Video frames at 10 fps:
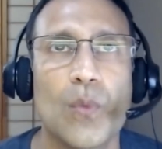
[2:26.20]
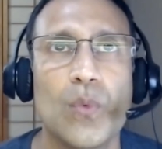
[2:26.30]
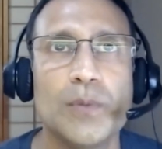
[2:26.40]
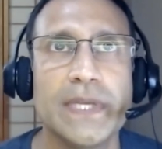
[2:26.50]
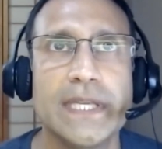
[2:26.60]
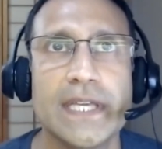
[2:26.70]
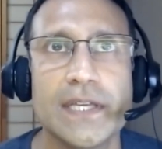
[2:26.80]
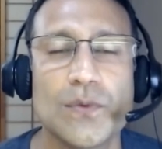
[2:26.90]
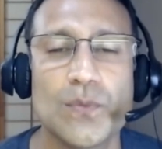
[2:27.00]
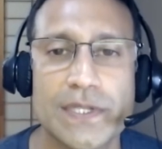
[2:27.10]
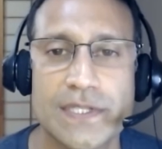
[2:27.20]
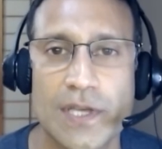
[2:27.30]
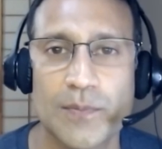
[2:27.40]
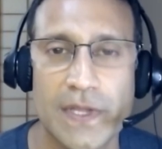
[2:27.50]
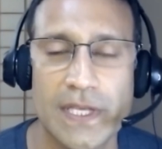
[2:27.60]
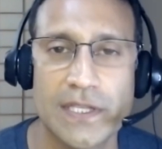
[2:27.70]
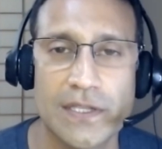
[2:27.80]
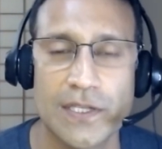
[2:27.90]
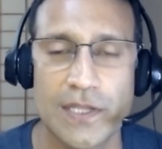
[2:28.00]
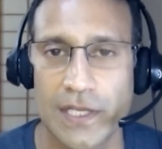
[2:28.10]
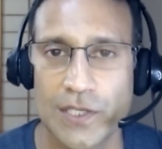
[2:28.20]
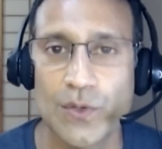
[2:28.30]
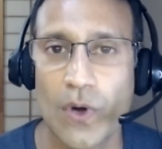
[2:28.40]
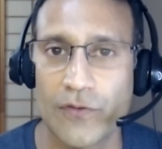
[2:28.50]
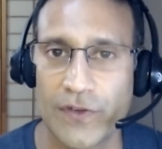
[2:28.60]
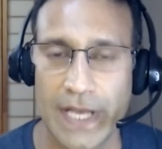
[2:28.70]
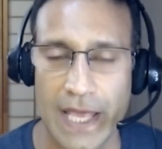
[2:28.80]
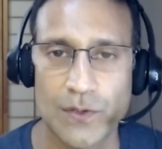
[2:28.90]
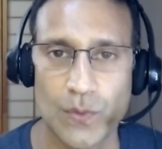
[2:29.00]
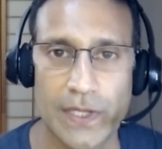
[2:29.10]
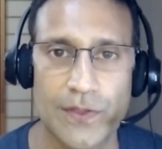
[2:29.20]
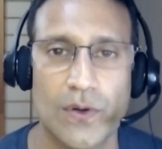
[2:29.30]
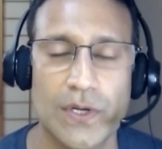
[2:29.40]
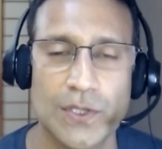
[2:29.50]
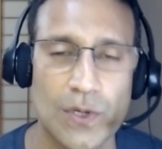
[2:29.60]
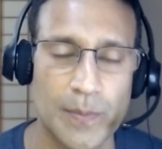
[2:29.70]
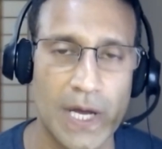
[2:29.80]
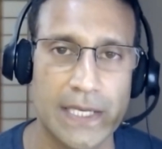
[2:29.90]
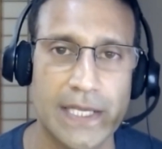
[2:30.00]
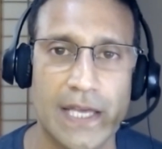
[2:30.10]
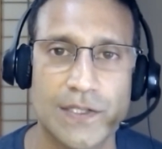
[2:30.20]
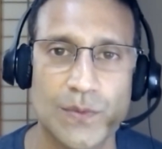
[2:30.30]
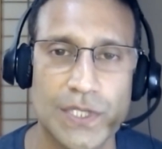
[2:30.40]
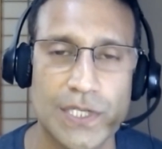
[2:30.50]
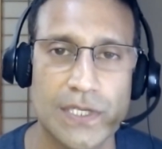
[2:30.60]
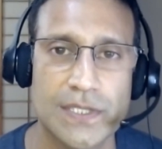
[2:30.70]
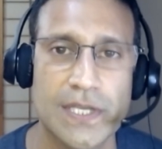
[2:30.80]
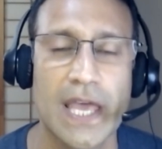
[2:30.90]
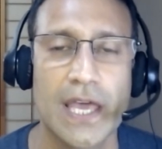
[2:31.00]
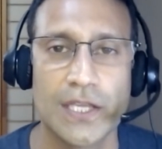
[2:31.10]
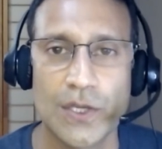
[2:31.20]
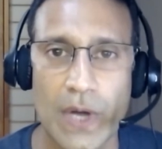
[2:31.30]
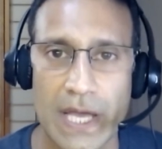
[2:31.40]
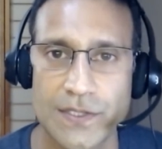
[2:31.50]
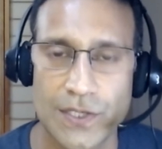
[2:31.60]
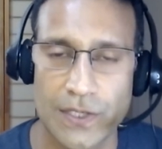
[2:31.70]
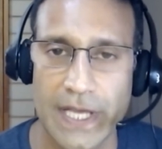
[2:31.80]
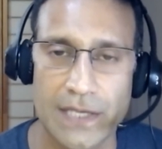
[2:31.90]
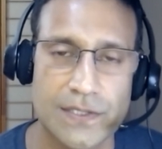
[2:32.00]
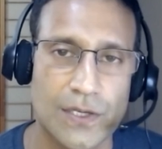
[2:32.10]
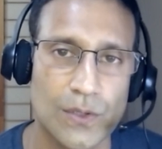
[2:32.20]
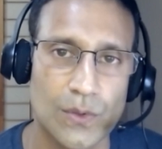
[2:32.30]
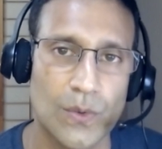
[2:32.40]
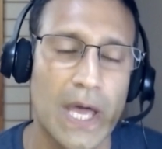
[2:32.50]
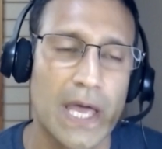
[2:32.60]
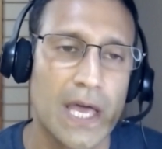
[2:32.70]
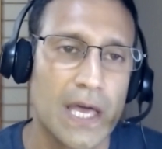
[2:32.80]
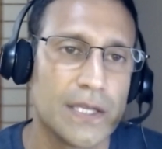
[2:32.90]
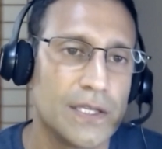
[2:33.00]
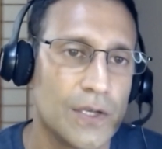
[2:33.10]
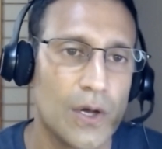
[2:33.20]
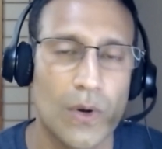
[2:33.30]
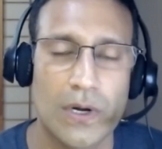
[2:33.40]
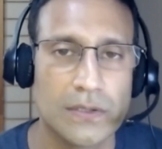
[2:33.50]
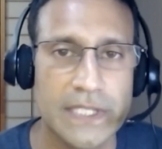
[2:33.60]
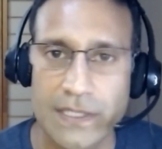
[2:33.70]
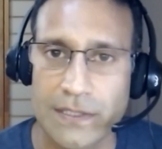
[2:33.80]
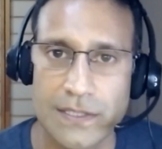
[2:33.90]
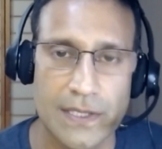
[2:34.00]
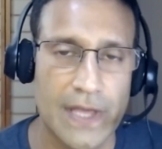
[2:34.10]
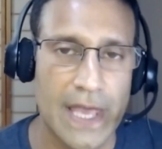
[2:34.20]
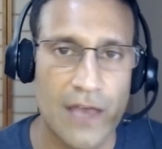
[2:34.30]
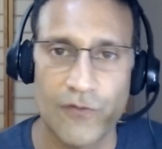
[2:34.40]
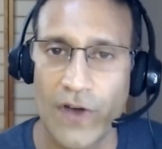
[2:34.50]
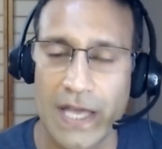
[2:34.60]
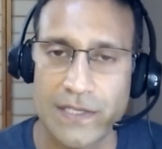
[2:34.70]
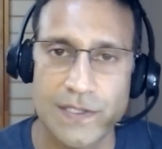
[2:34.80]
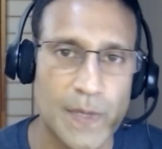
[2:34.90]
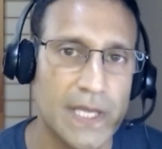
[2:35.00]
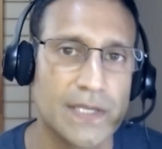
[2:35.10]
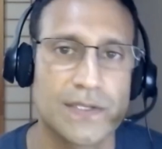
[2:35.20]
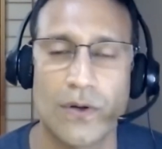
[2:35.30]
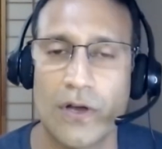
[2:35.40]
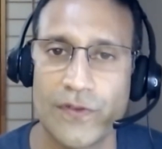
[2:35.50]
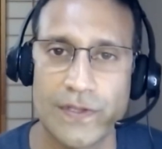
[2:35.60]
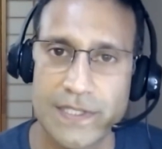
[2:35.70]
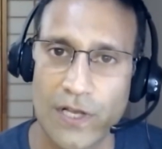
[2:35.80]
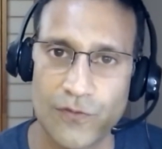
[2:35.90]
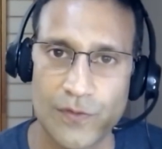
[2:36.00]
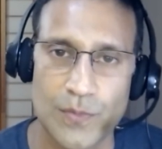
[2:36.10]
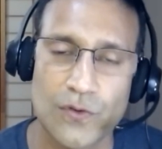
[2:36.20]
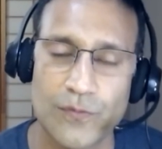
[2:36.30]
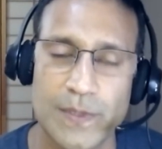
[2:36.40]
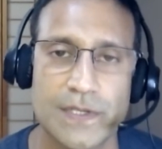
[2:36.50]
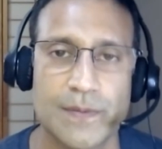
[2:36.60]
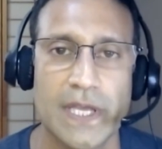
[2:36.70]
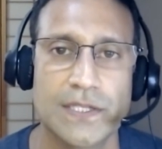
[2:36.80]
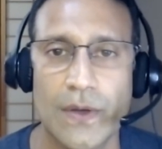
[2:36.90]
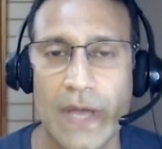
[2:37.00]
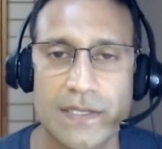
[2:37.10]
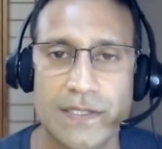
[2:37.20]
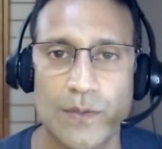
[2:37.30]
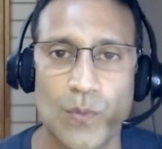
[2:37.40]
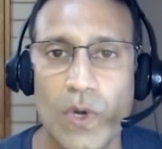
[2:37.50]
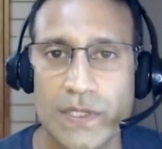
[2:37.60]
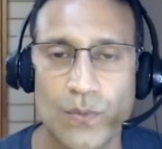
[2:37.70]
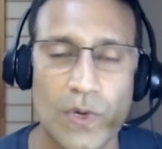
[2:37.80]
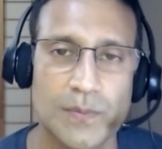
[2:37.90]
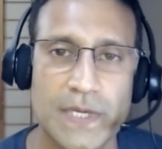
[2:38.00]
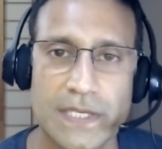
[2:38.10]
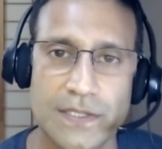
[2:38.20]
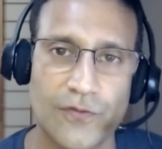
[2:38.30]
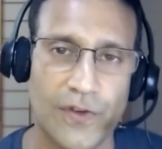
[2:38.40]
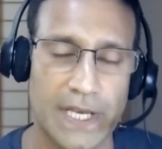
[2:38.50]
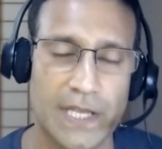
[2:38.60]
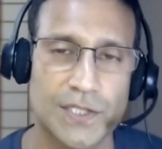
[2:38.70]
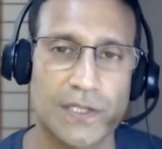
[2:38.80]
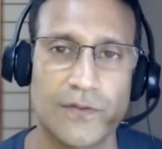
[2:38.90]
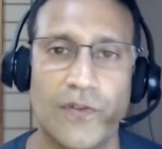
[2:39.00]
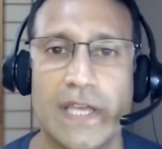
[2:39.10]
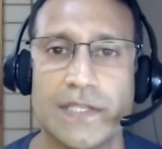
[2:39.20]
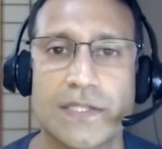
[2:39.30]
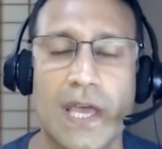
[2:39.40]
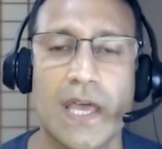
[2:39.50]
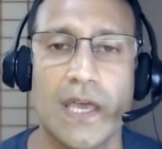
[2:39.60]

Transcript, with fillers: we'll begin with something that you often end with on your podcast, which is you ask your guests who, are leaders in the FI space or often the self-improvement space. You ask them, what's one piece of financial advice